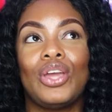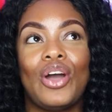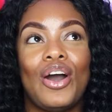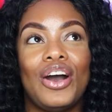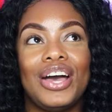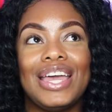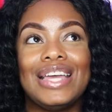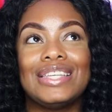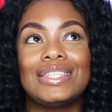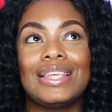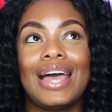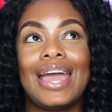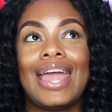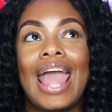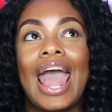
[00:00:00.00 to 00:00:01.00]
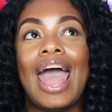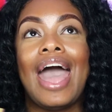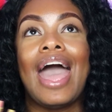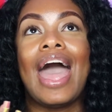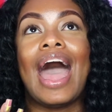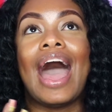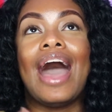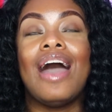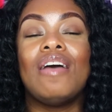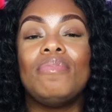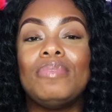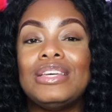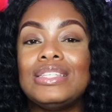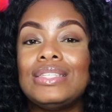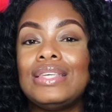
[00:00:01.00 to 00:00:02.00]
y'all, it's like I
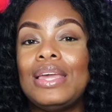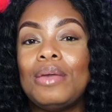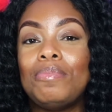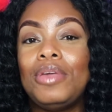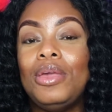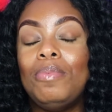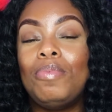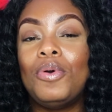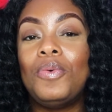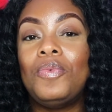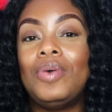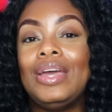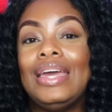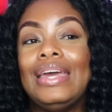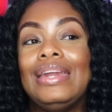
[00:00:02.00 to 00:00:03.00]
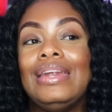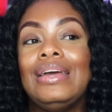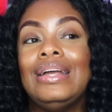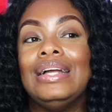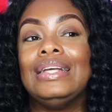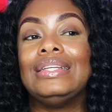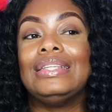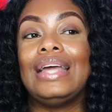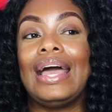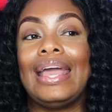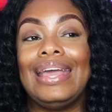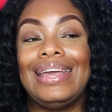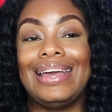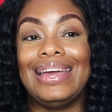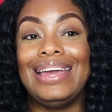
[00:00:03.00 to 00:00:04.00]
have been seeing people win
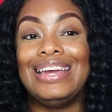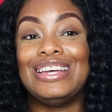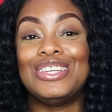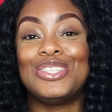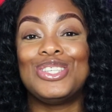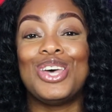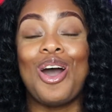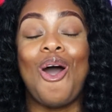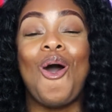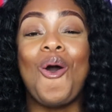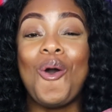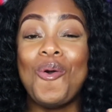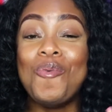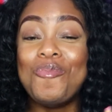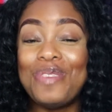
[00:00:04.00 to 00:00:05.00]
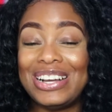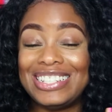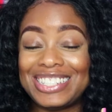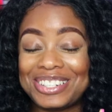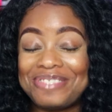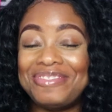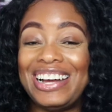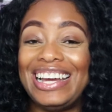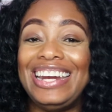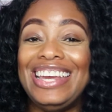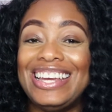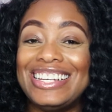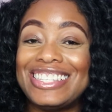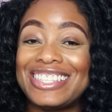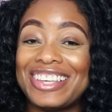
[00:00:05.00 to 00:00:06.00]
like so much
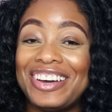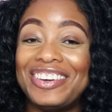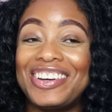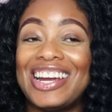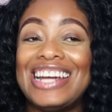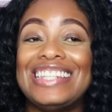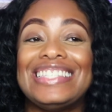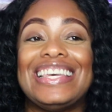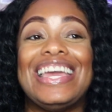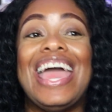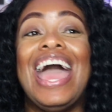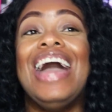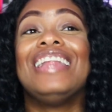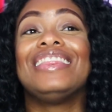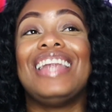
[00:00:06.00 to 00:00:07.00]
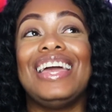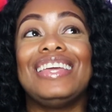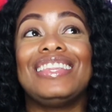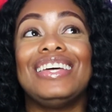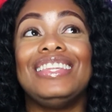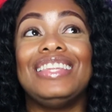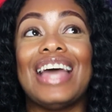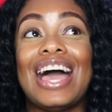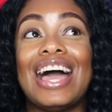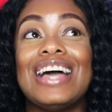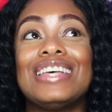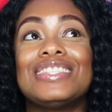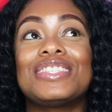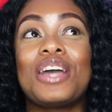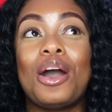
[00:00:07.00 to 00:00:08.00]
money. Is so crazy. Like the
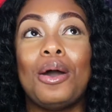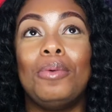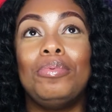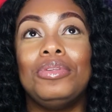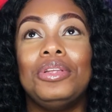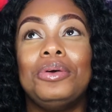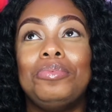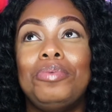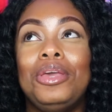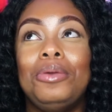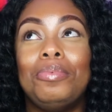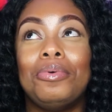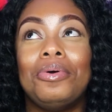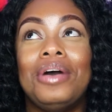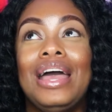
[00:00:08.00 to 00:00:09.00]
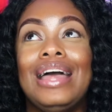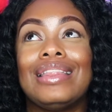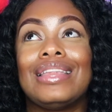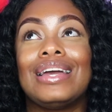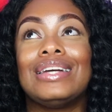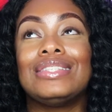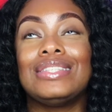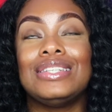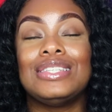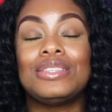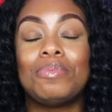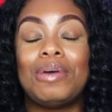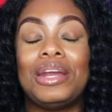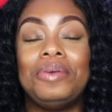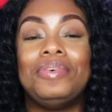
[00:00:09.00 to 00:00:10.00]
last couple of people, like I seen
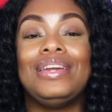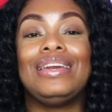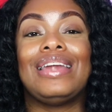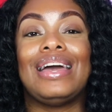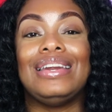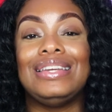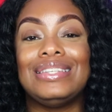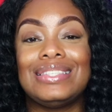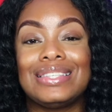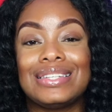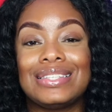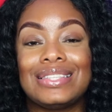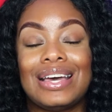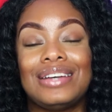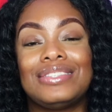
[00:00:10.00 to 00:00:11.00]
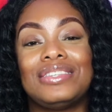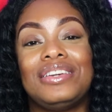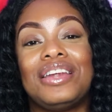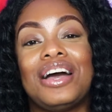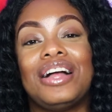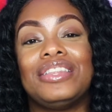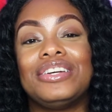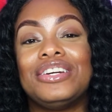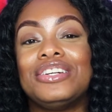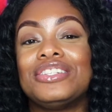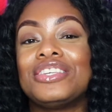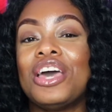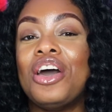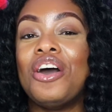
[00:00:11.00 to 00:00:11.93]
somebody win $96,000,